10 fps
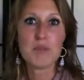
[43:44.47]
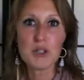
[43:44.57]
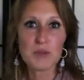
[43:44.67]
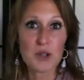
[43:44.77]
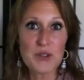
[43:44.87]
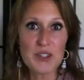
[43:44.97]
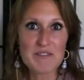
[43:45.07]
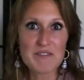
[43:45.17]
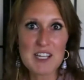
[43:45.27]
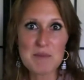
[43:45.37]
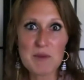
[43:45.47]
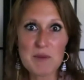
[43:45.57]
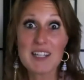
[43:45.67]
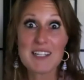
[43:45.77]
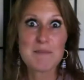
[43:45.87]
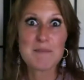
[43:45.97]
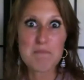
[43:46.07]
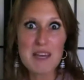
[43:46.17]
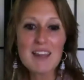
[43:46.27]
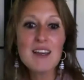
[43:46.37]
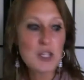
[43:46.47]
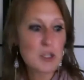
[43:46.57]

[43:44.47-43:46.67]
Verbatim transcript: boom goes onto facebook and it's big